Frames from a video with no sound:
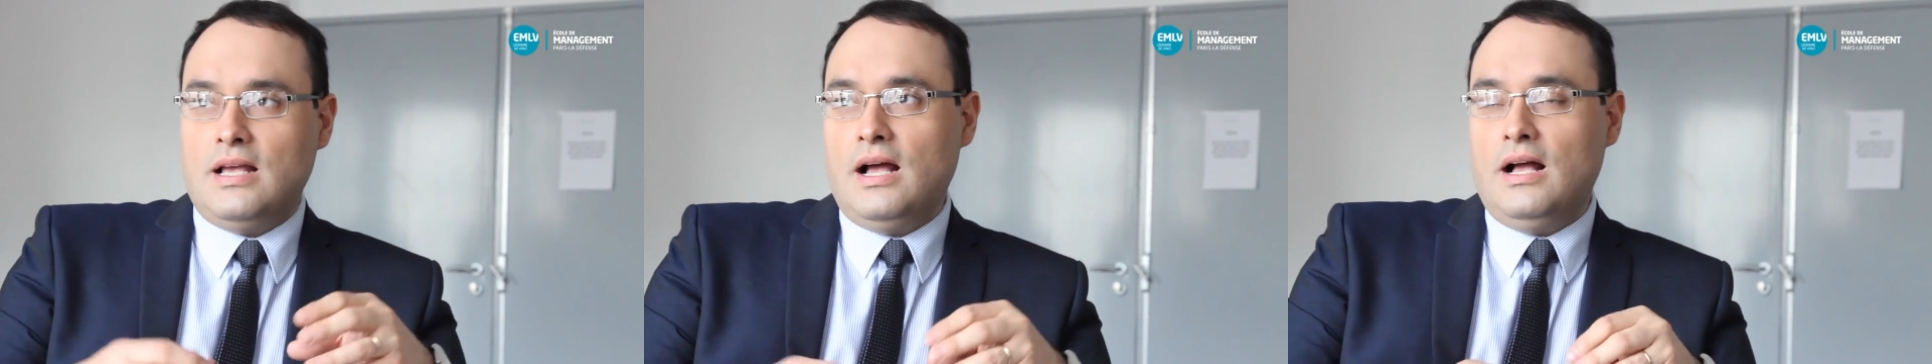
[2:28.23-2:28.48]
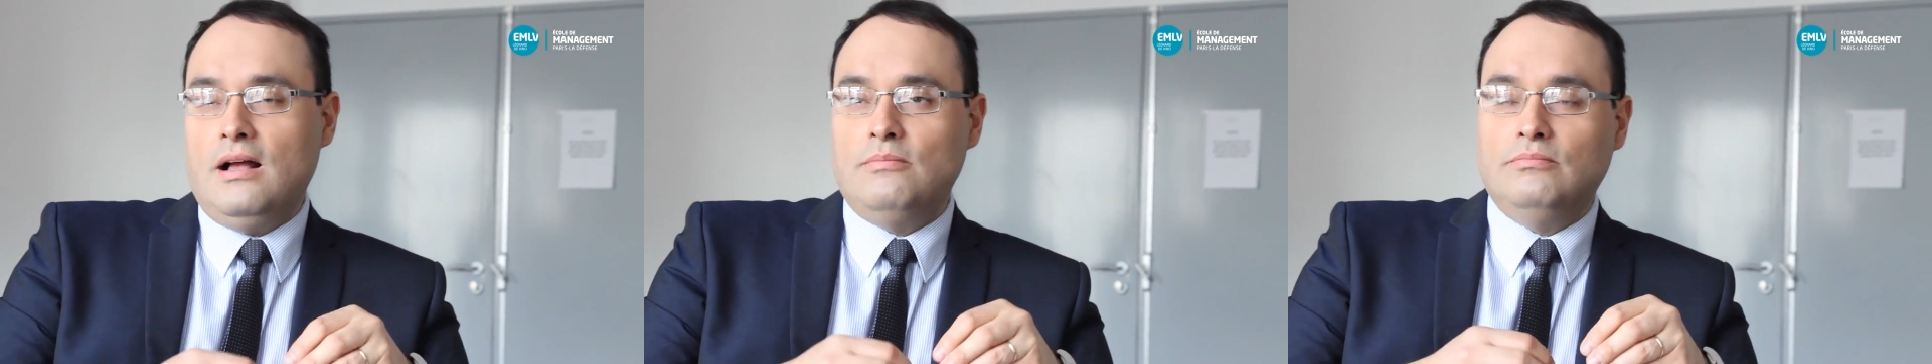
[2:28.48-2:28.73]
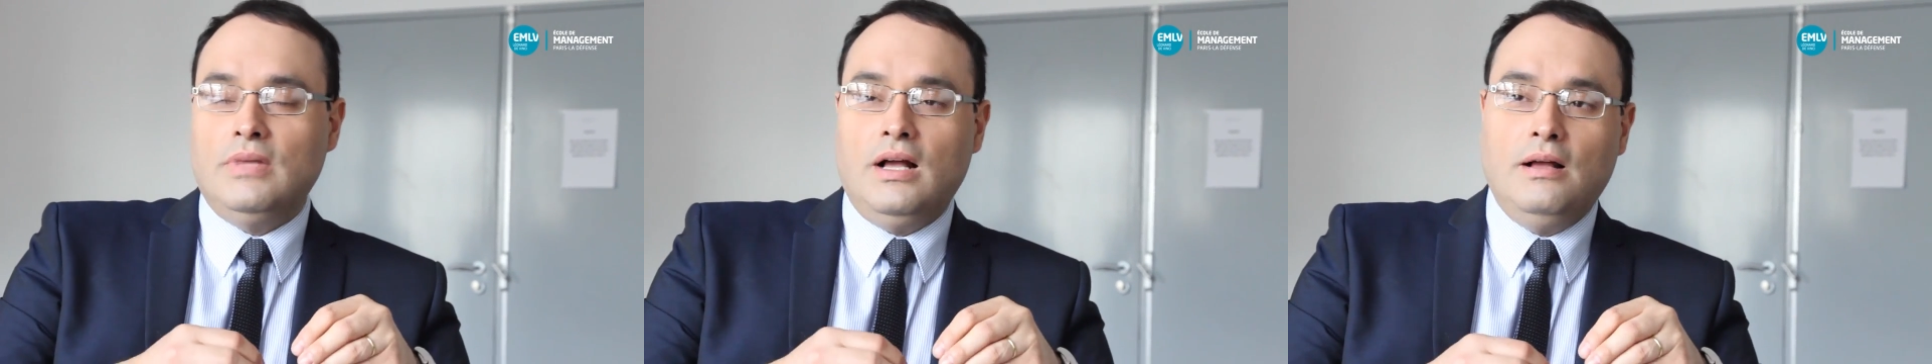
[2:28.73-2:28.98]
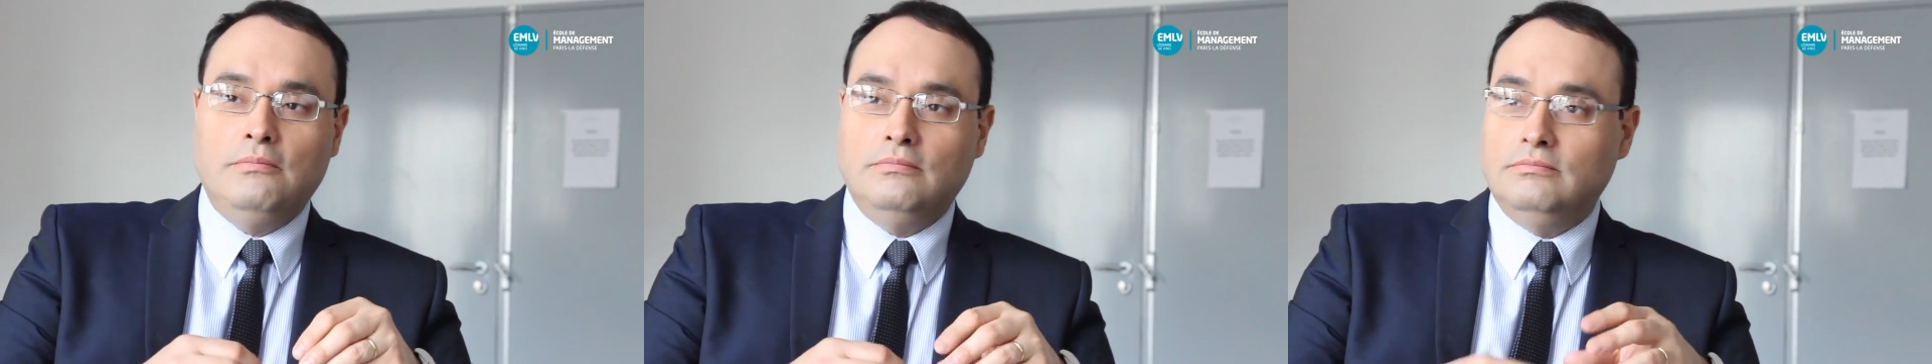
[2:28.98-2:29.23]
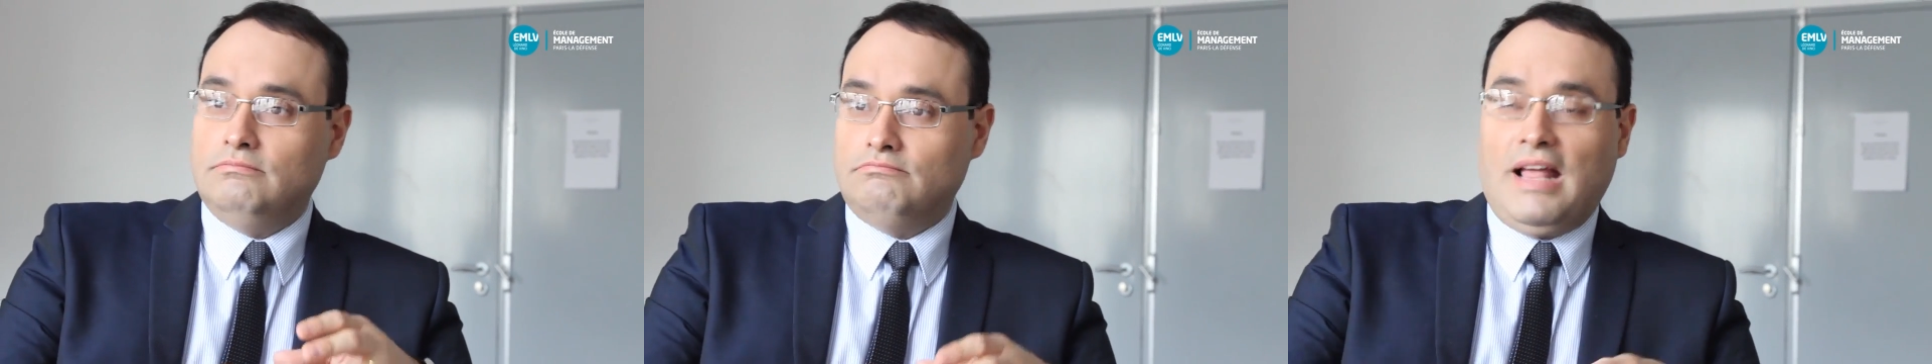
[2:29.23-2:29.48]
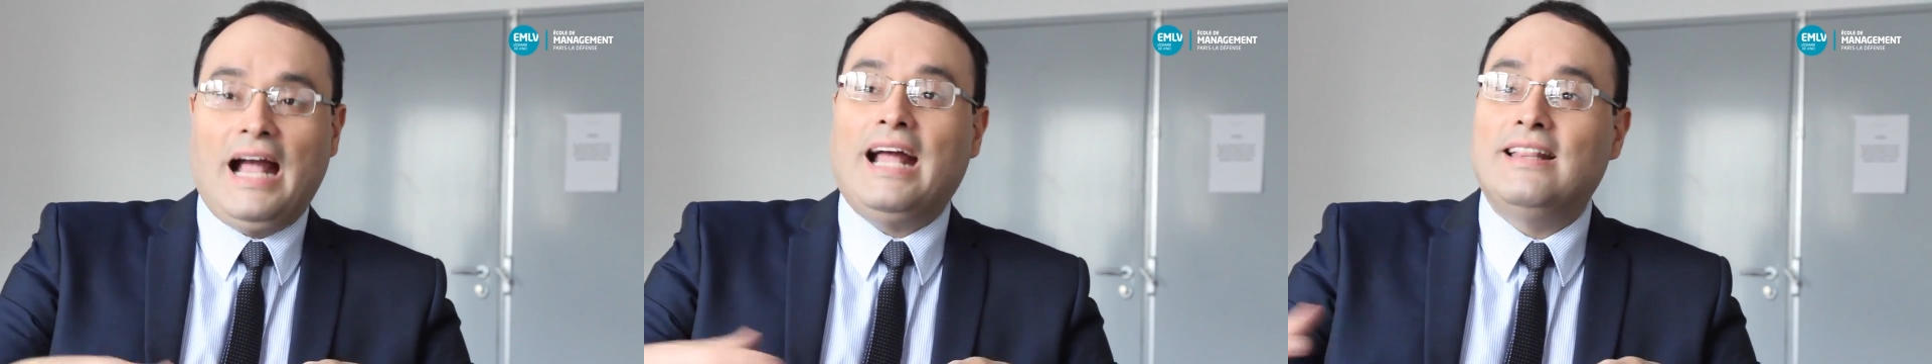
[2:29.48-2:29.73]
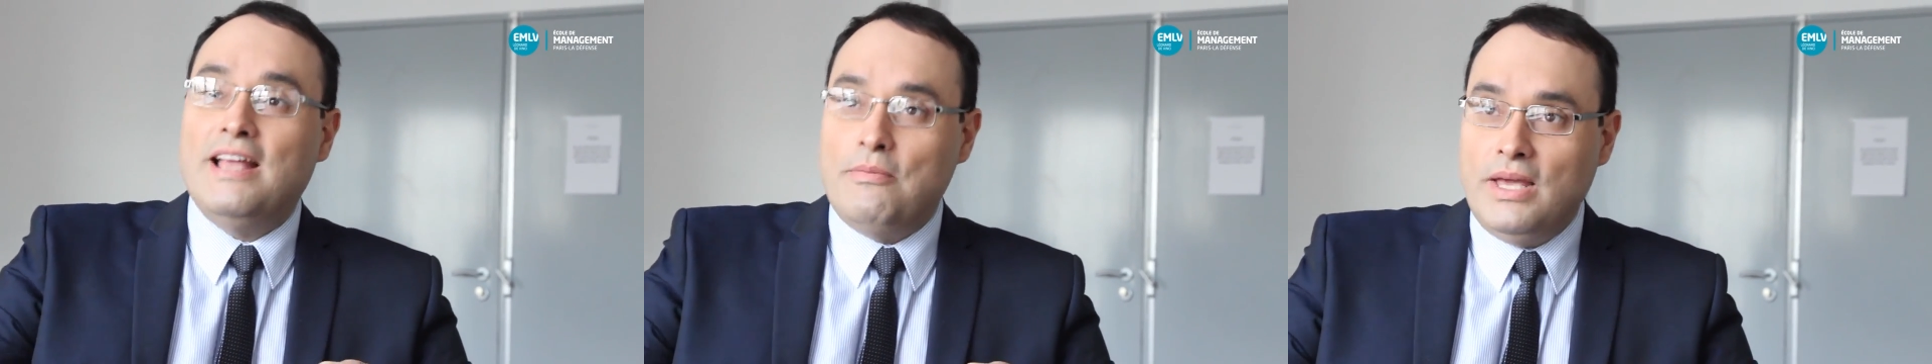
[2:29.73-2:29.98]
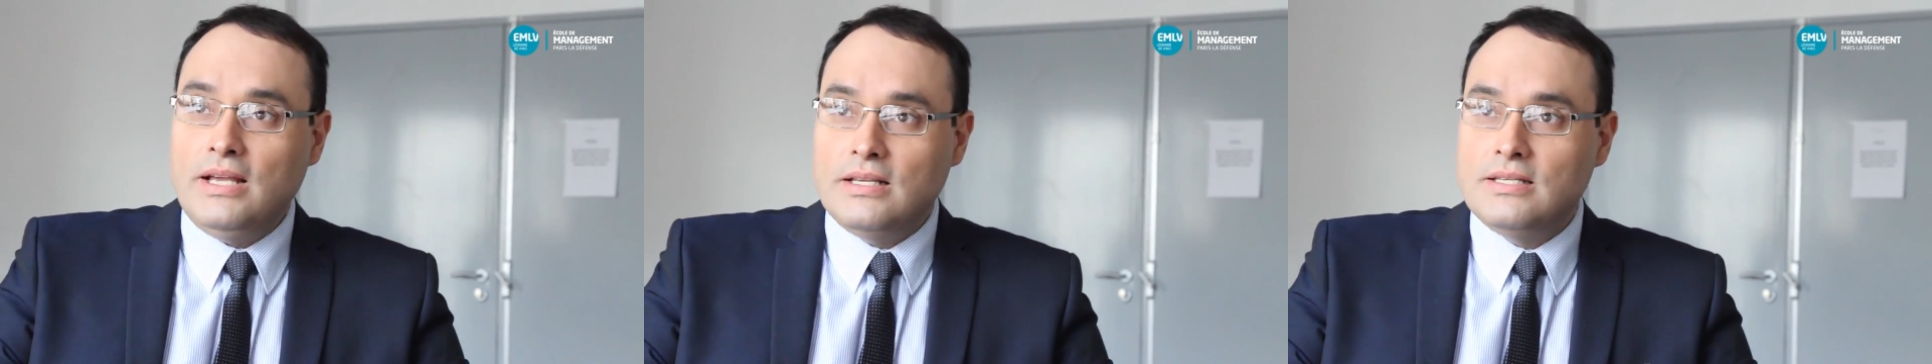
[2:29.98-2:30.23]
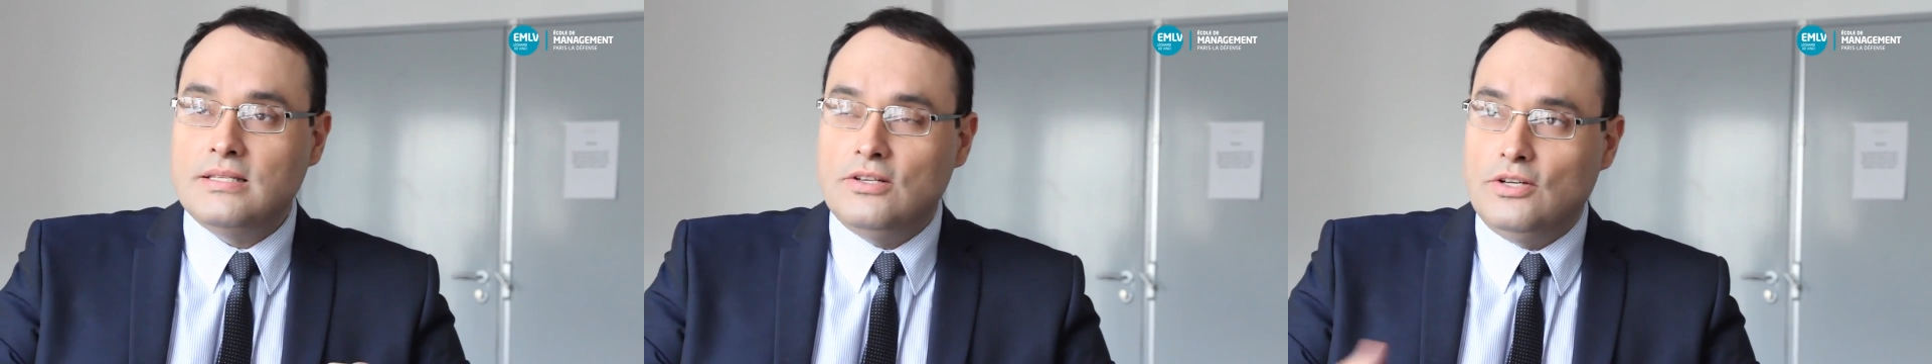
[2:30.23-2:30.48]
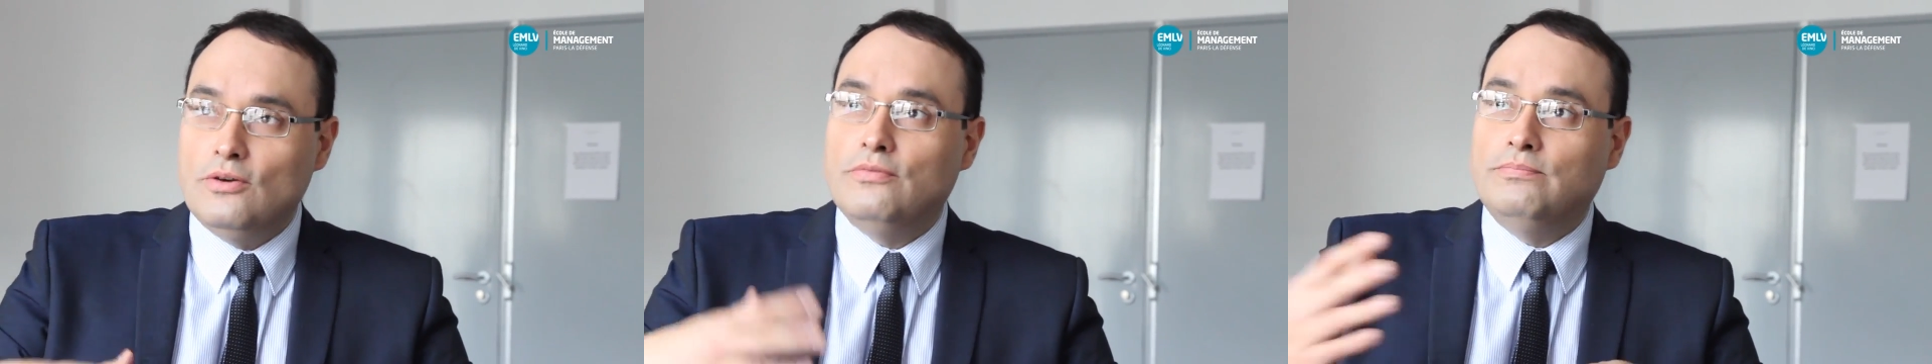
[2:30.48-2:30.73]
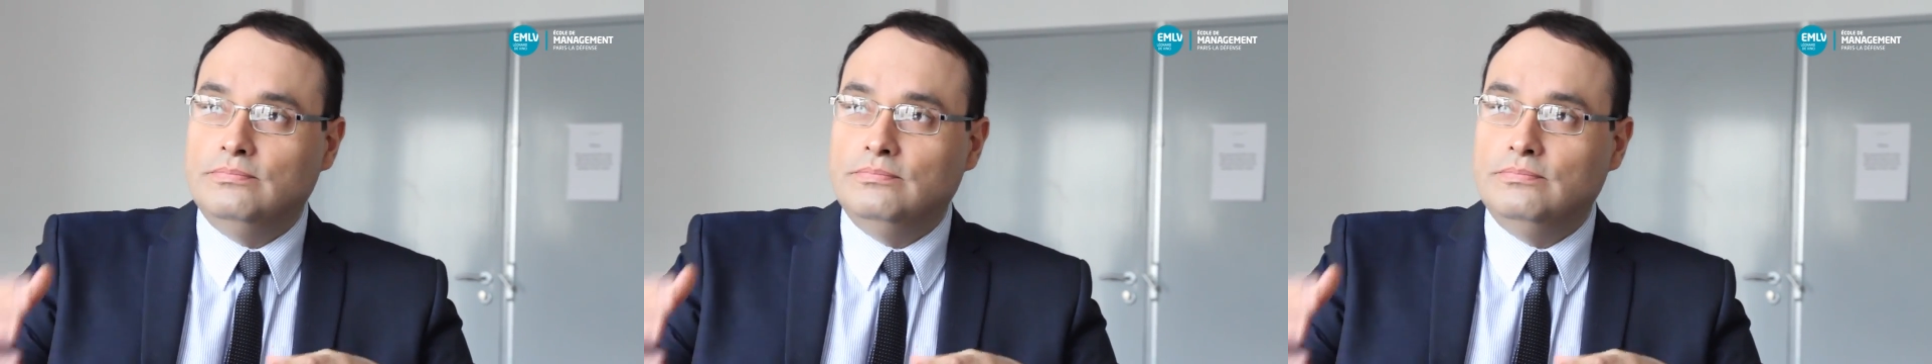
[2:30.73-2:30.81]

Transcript: academics, you know,